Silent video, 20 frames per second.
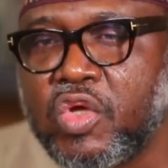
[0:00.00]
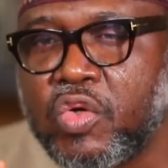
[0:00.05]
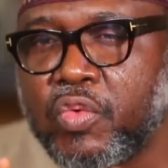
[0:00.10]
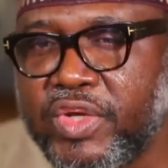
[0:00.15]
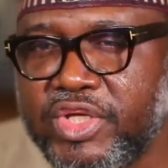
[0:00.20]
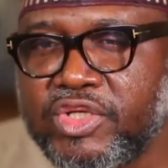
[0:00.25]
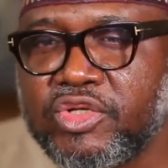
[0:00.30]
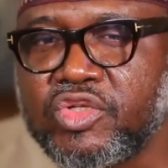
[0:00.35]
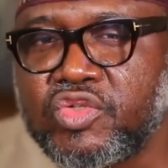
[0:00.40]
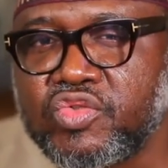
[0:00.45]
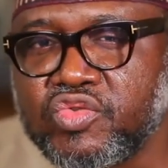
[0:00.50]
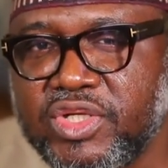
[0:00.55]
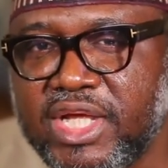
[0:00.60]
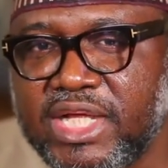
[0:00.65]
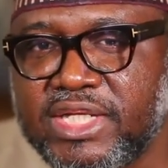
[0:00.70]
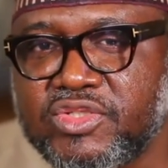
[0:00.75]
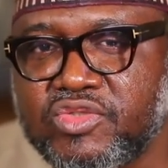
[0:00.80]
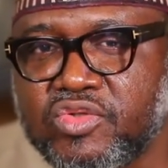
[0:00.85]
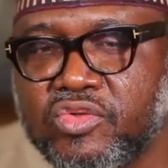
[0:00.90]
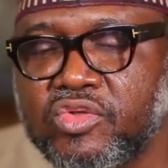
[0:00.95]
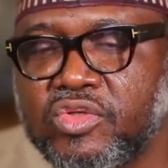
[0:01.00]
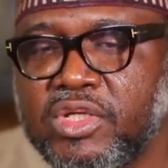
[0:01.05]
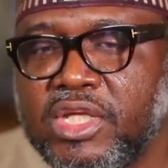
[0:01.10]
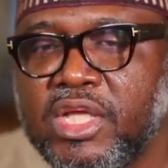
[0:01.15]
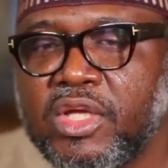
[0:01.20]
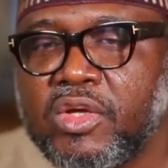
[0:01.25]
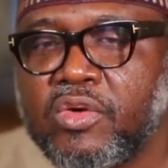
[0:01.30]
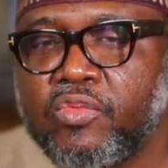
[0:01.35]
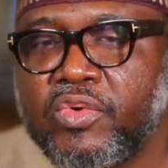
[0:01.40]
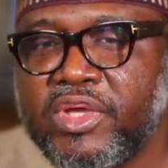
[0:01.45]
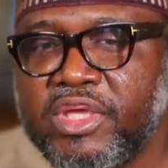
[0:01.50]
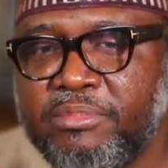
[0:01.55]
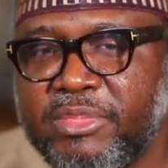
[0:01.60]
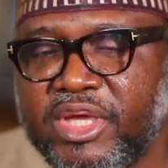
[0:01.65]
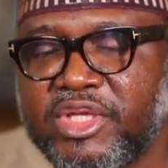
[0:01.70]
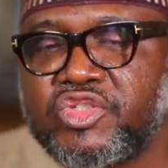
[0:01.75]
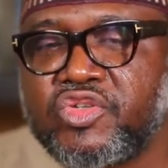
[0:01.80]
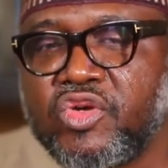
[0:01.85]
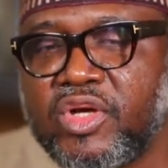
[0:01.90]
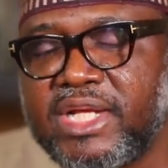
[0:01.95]
We don't do that. So we
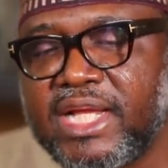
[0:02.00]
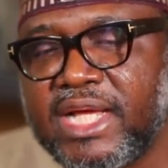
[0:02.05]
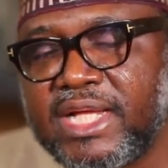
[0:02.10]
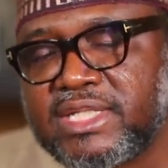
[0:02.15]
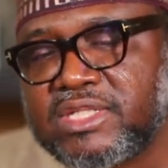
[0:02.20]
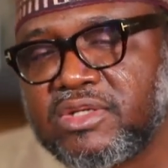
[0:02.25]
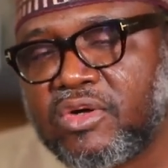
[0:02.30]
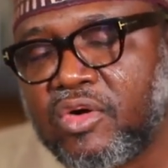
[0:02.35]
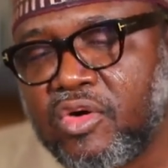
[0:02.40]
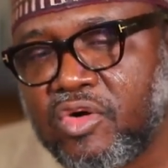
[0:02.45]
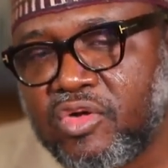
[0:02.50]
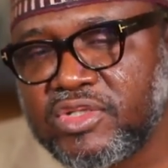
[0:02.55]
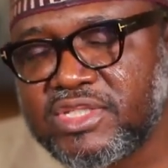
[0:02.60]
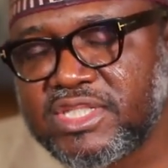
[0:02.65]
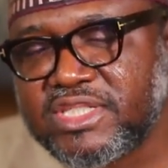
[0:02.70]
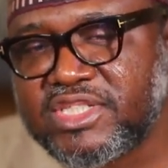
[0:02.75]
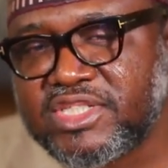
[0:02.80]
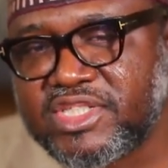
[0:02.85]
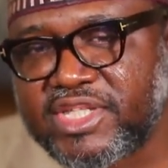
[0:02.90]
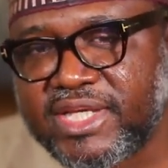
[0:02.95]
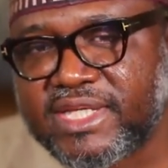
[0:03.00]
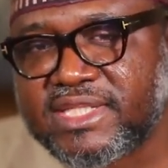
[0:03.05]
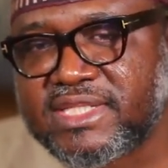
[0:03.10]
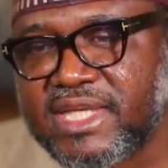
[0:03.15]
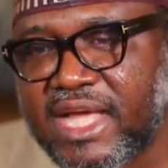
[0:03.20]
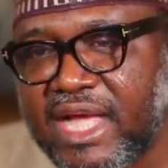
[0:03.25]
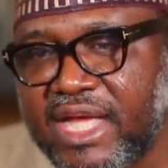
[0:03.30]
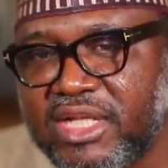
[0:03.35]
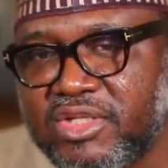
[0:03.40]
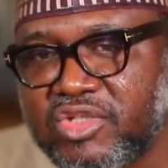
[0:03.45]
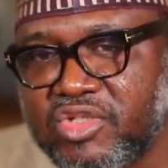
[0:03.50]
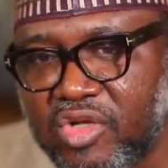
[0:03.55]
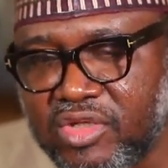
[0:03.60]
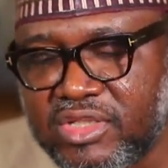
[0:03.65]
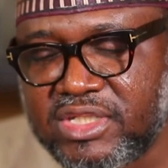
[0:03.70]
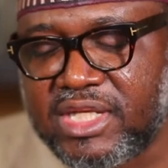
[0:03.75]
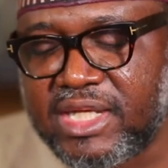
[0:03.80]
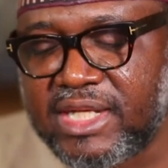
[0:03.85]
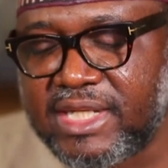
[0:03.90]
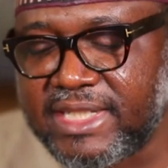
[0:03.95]
make sure that all these checks are
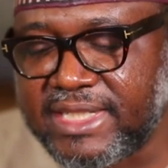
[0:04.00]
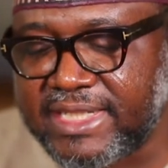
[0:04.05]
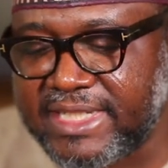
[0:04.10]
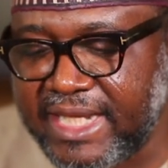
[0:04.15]
done.